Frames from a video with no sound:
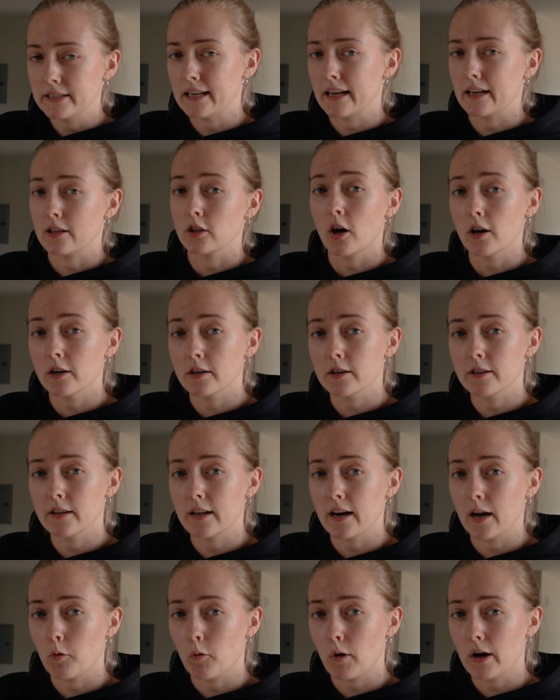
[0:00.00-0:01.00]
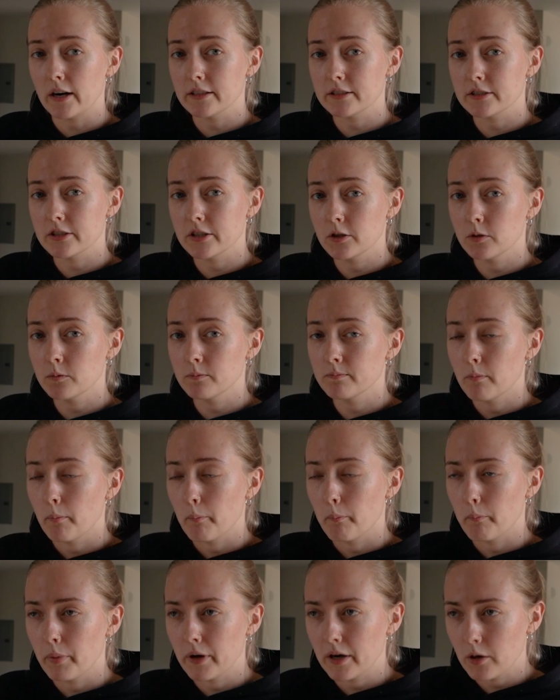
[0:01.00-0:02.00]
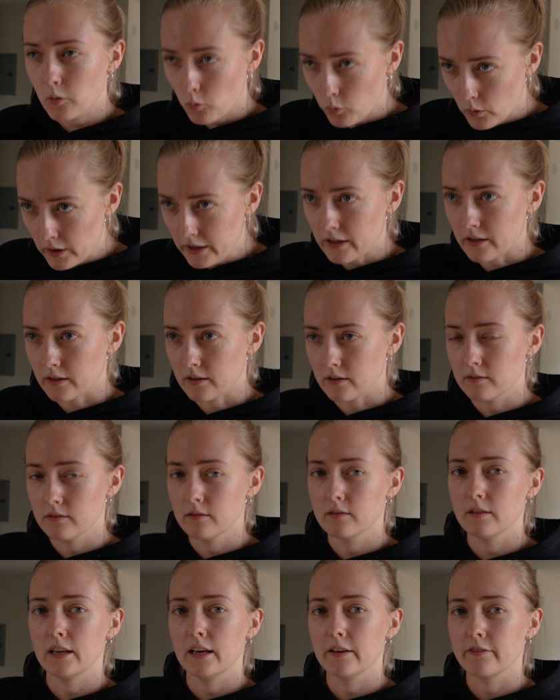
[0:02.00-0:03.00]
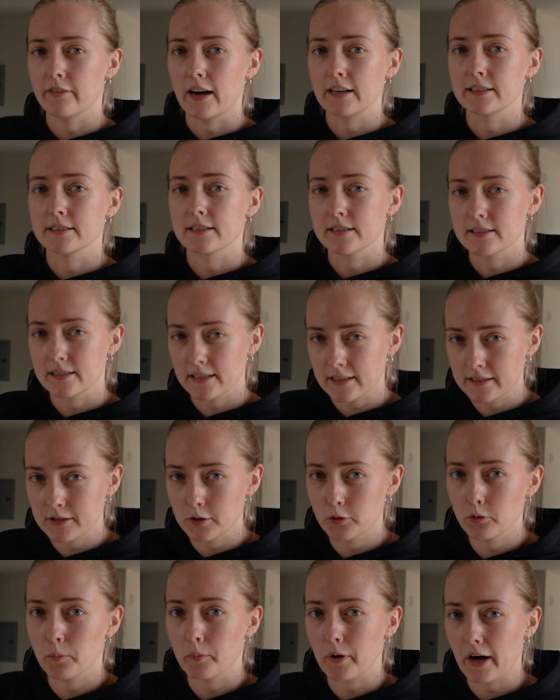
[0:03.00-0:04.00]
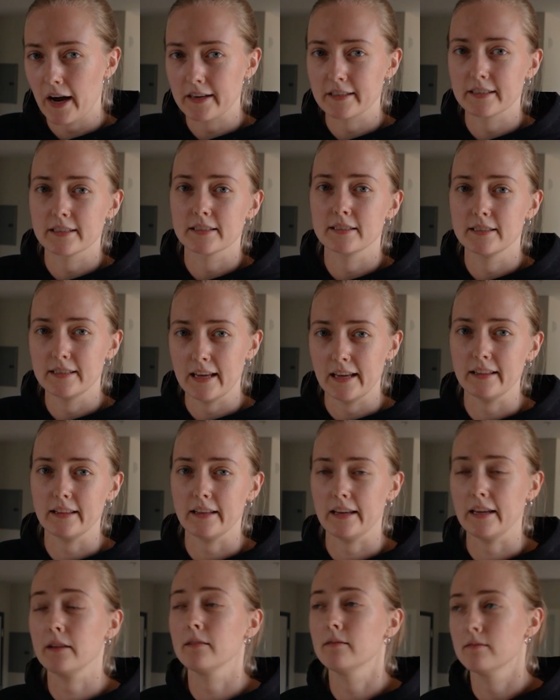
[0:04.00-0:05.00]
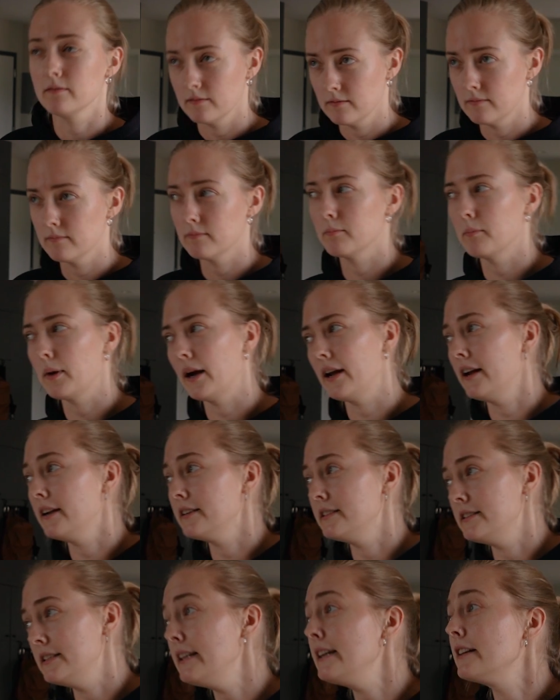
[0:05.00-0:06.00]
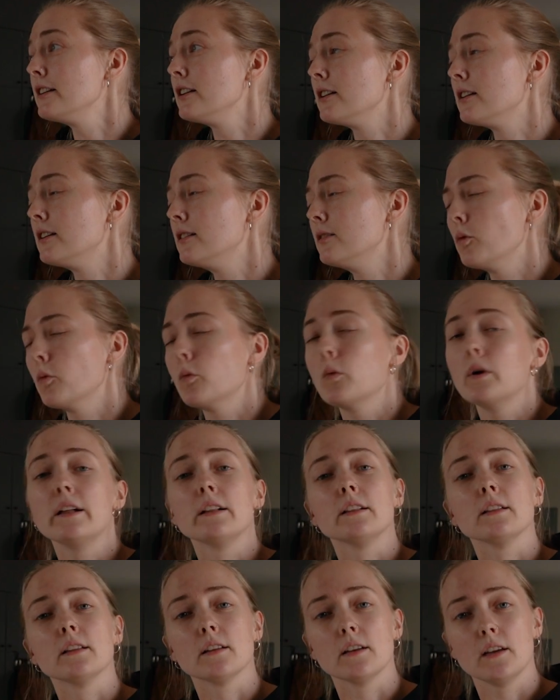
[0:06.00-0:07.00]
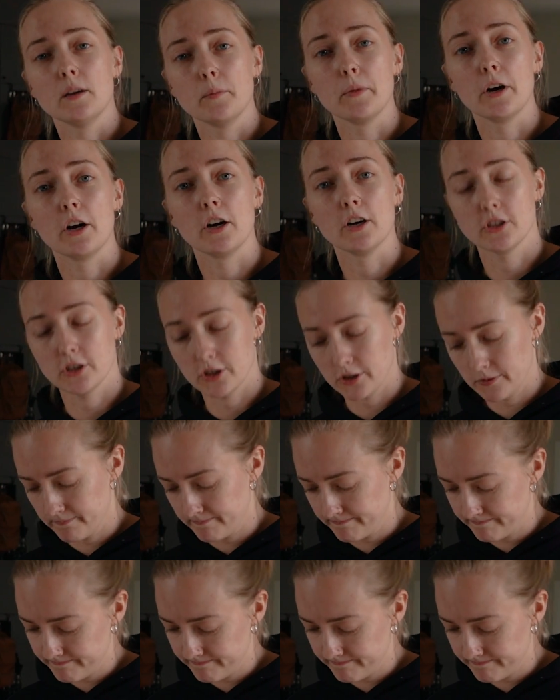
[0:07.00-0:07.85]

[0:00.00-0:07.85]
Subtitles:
take longer than I want it to, but it will. If I stick to a practice daily, my ideal will emerge.